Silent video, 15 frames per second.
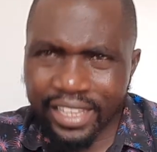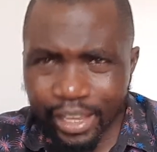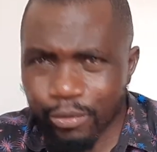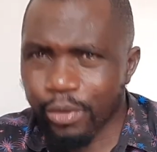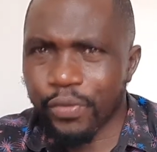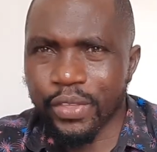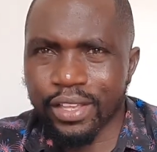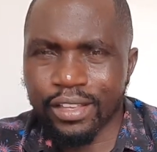
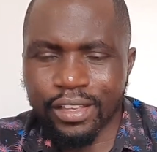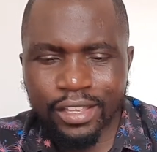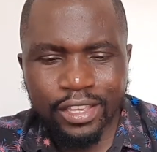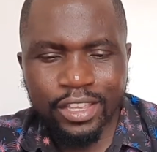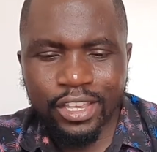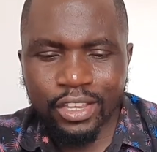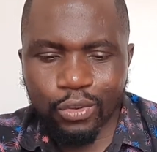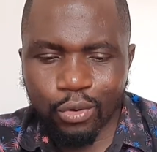everything.
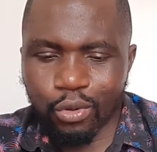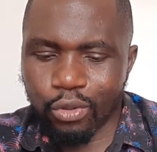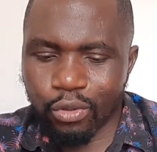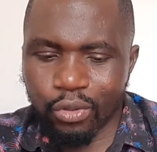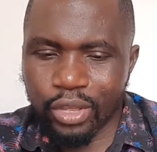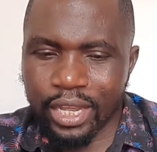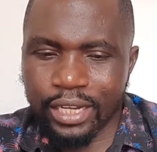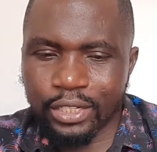You
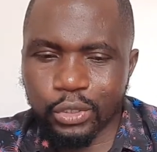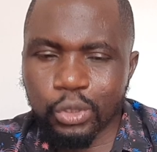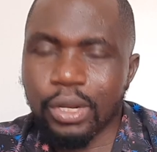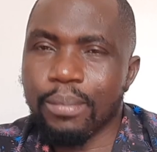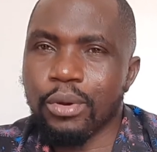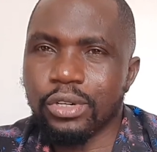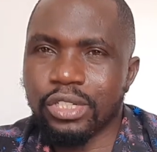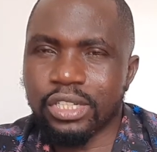know, I told you
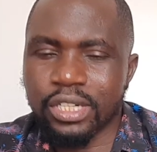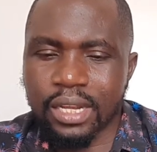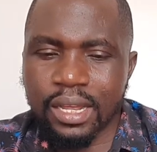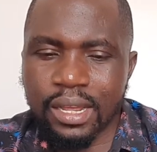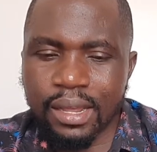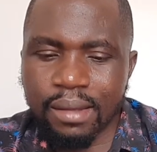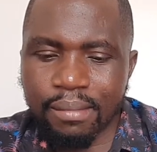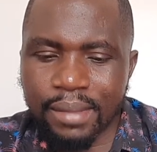about
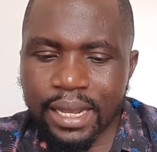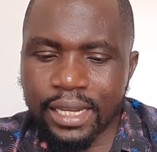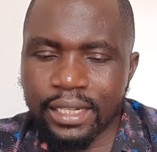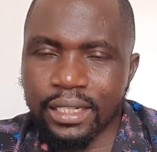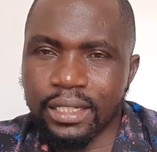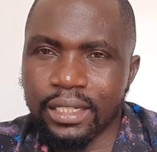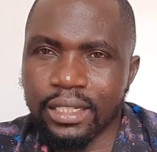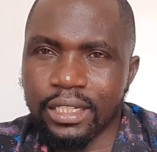uh,
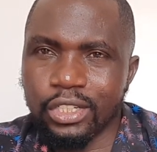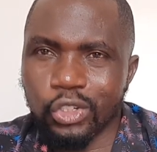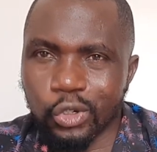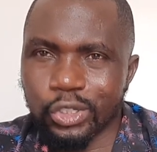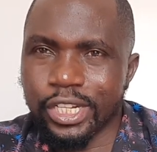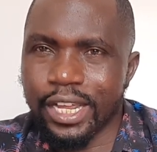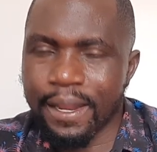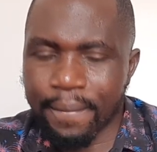my
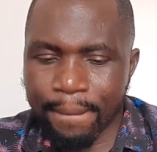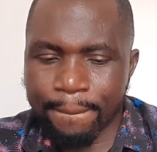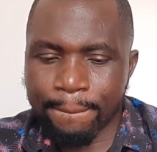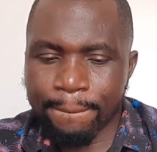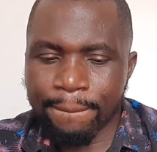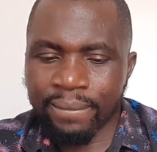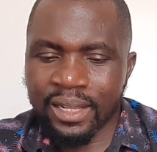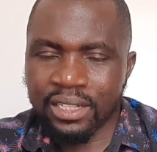daughter.
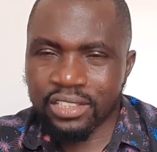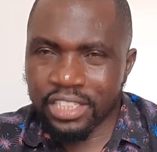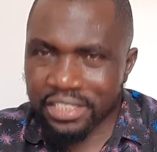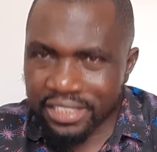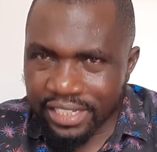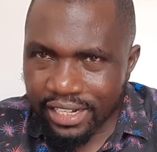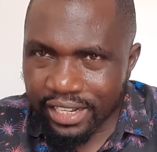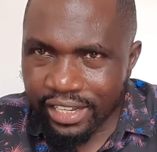She's
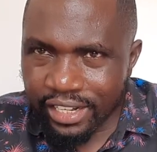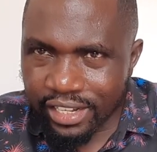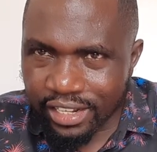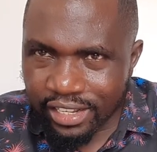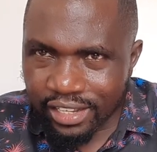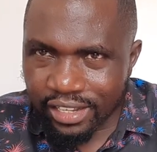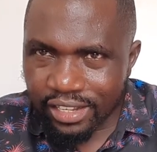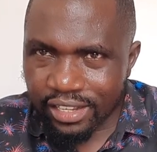still in
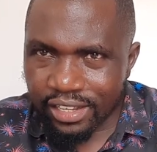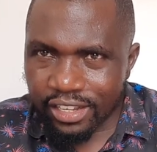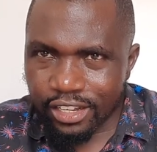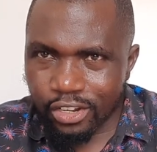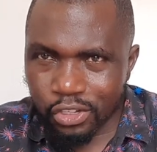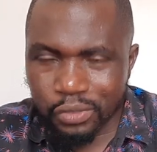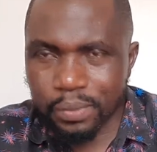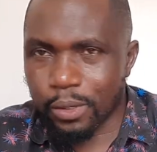uh,
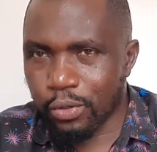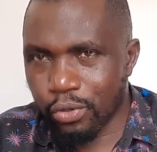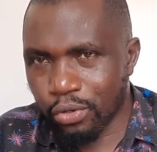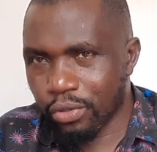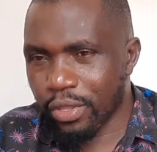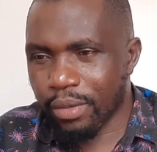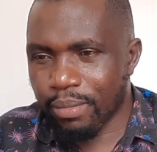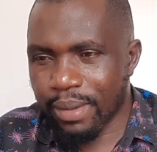hospital. You
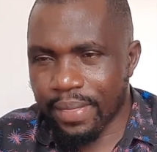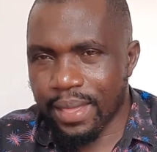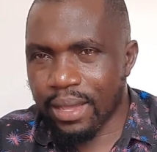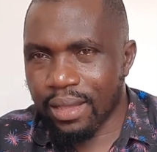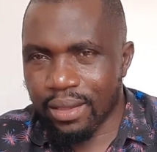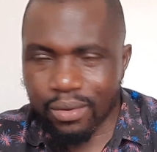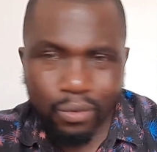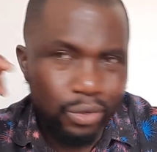know, the
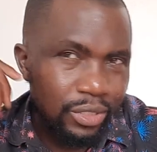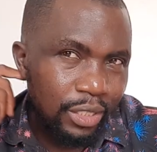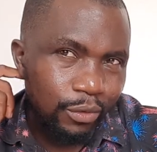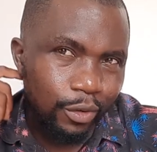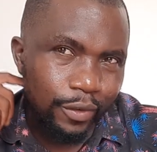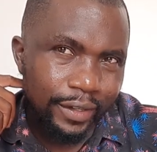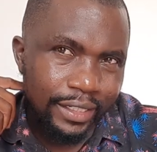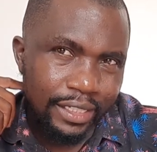mother was
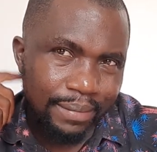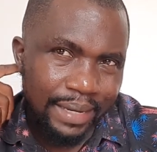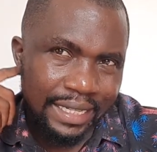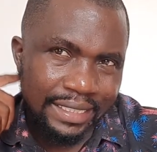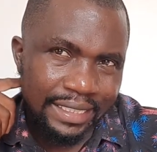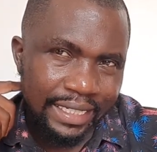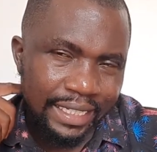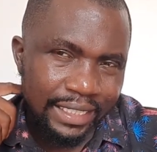involved in some
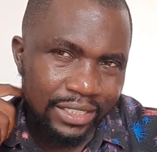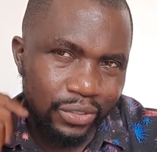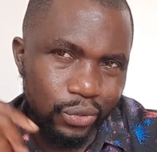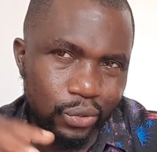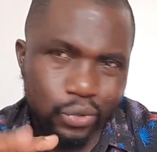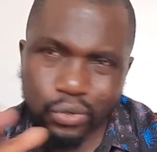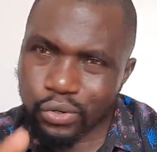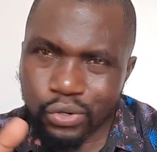accident,
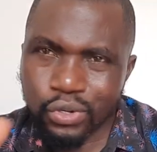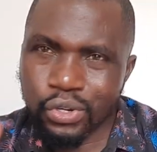so